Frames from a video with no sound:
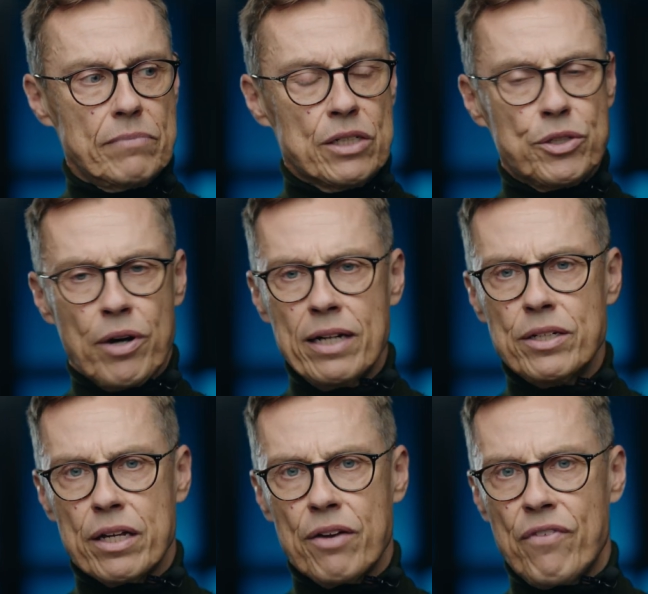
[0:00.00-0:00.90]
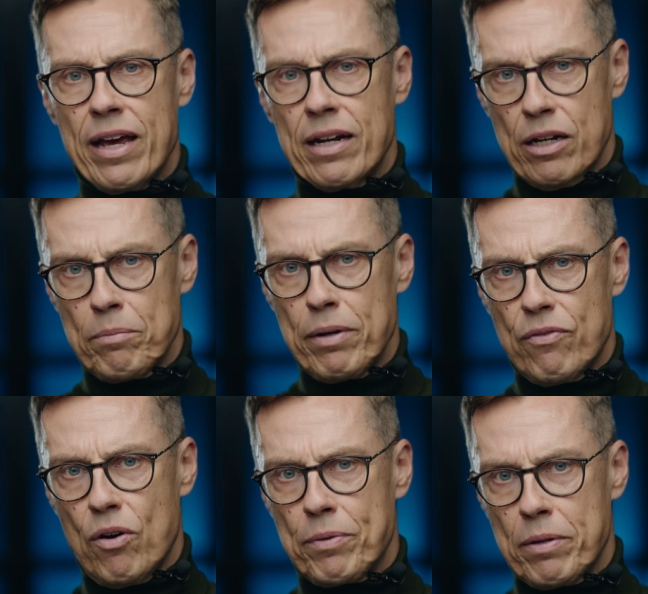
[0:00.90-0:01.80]
trying to convey a little bit
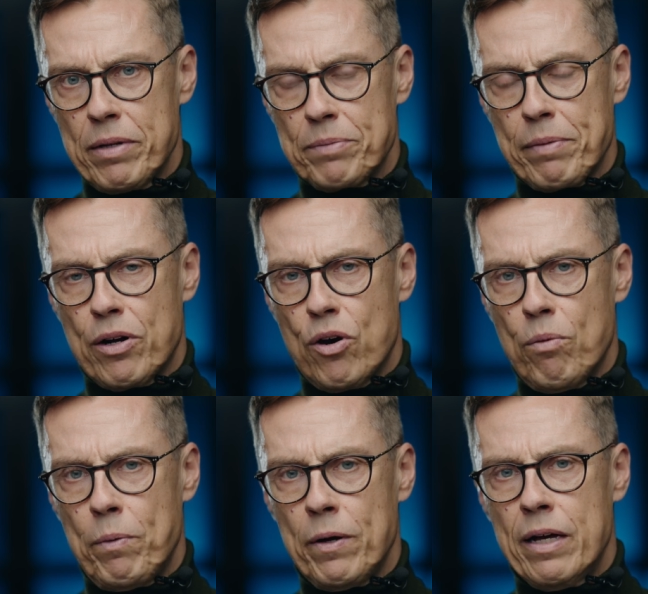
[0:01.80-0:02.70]
of optimism and hope